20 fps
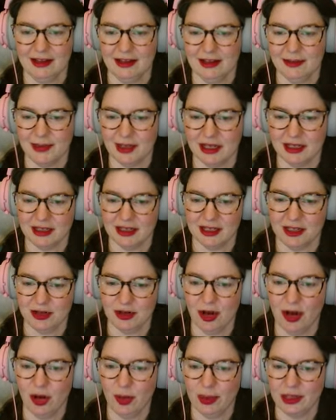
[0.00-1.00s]
because I don't
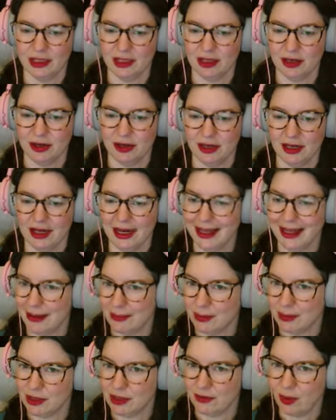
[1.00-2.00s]
always know the
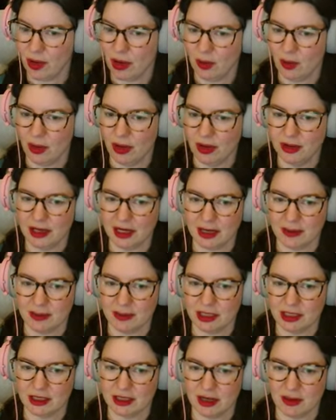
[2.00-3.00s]
names of what I want, and I'm
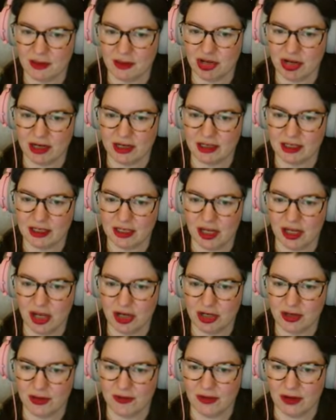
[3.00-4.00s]
trying to
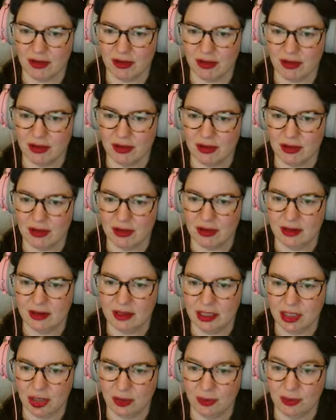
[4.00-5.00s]
search for
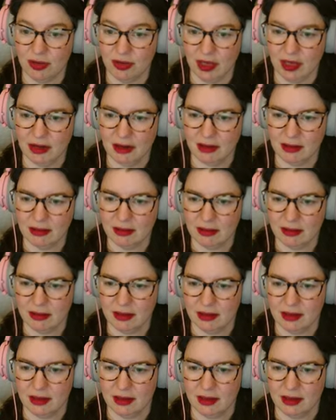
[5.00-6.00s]
something
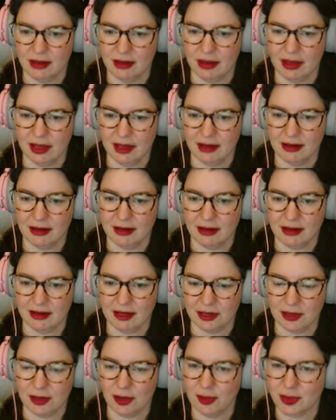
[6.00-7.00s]
and I
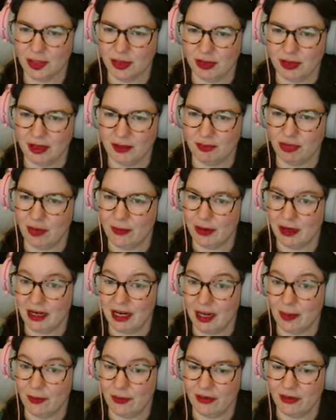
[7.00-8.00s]
don't always know the proper
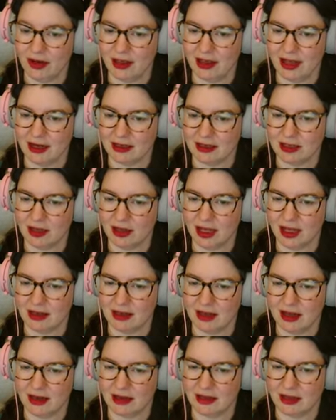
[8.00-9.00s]
name for it. That's a
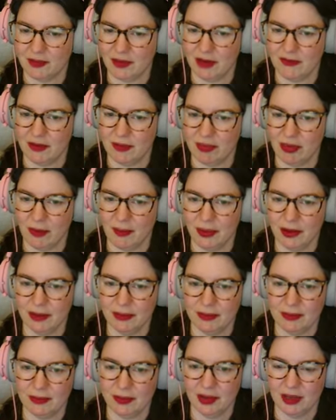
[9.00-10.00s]
bit of a
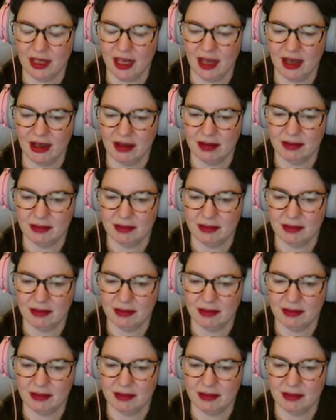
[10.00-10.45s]
problem, but yeah,